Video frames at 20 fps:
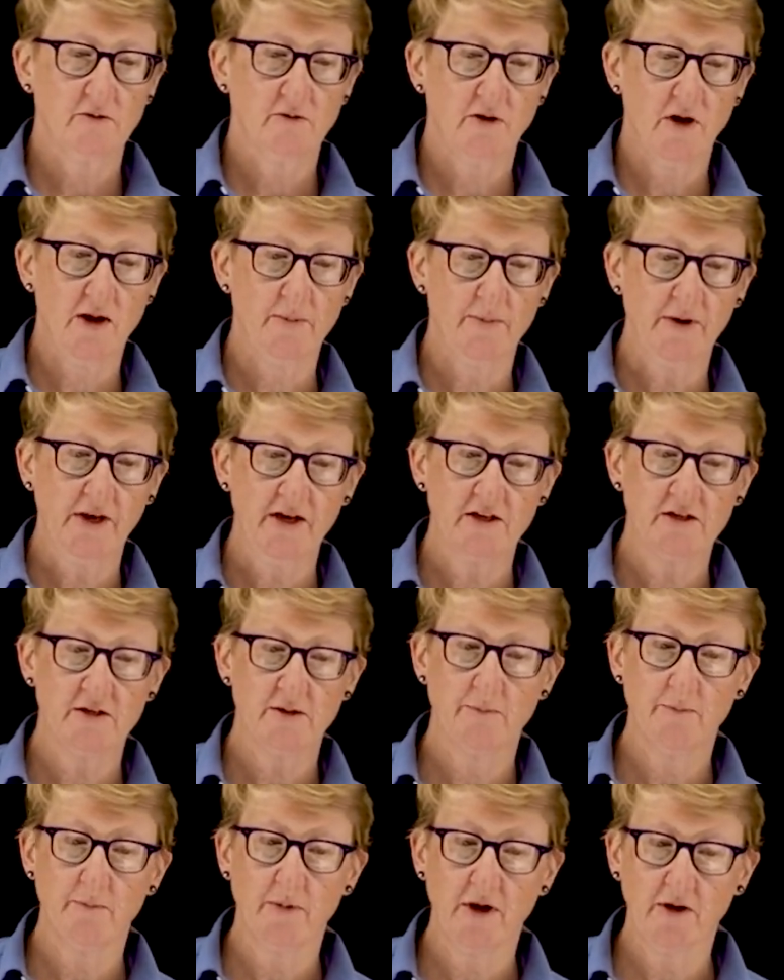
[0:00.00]
an
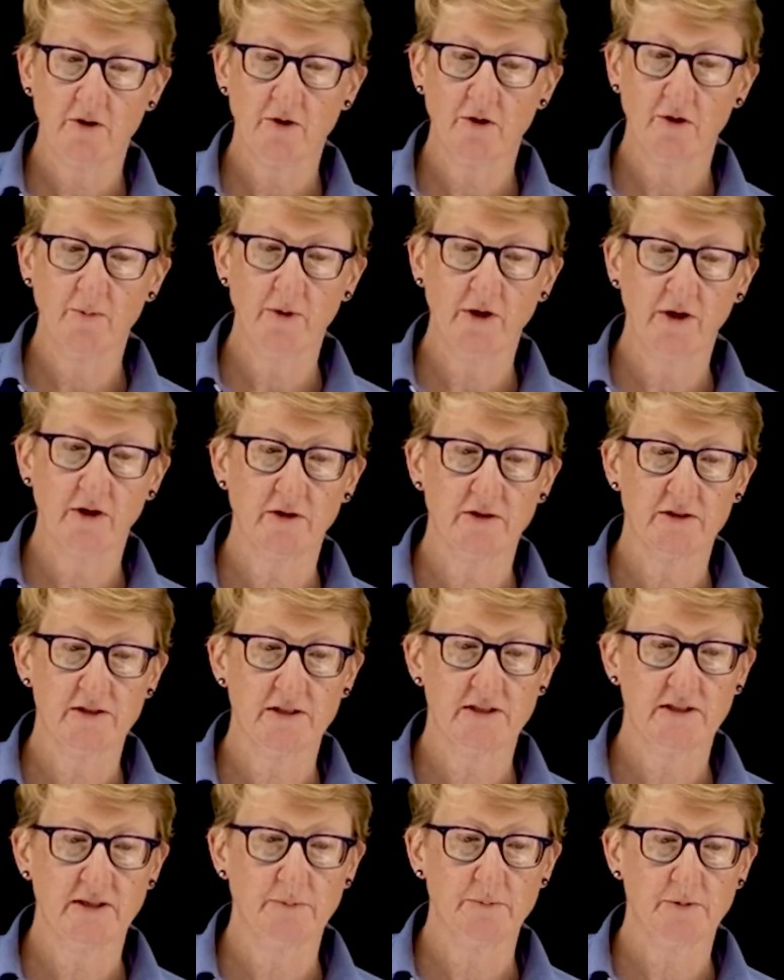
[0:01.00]
antimicrobial
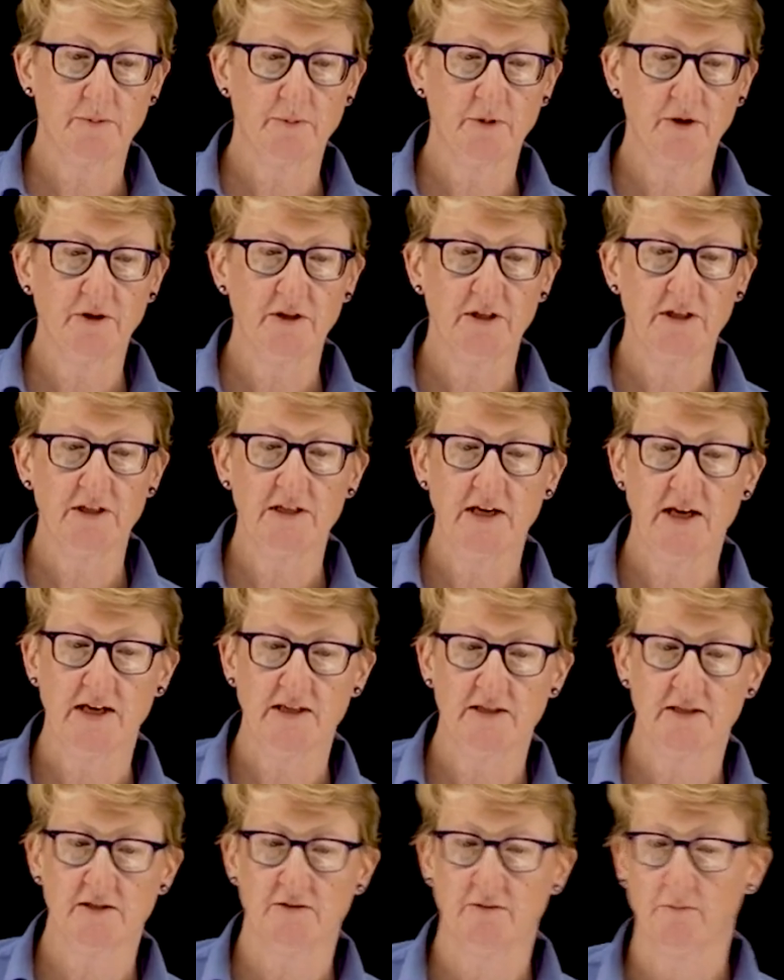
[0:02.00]
susceptibility
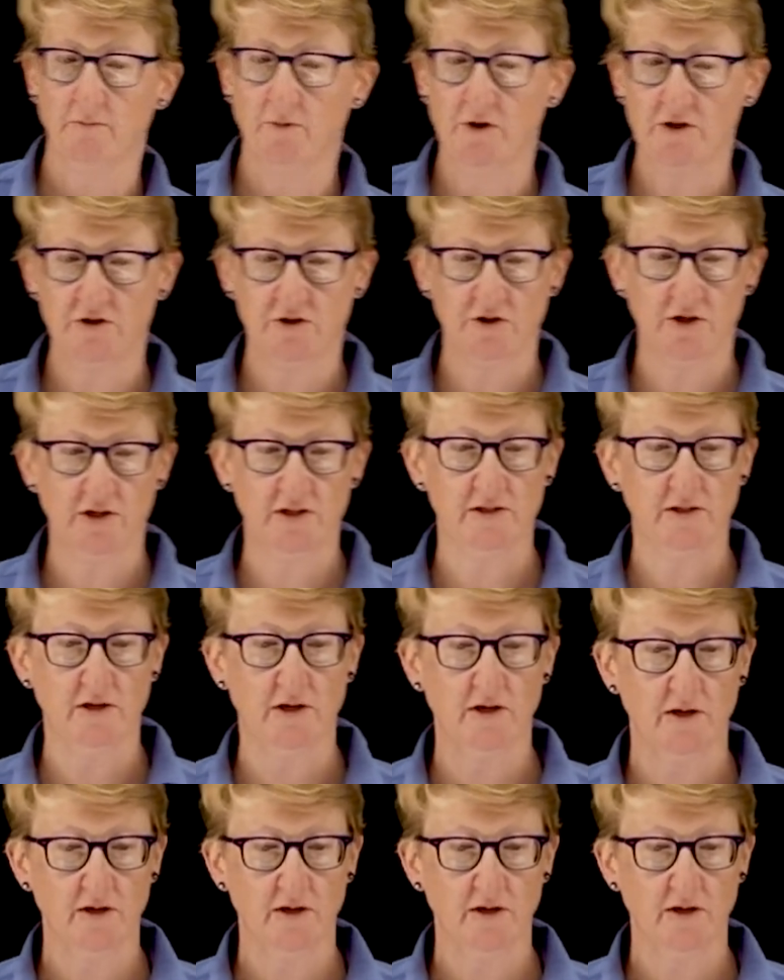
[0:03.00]
test, which is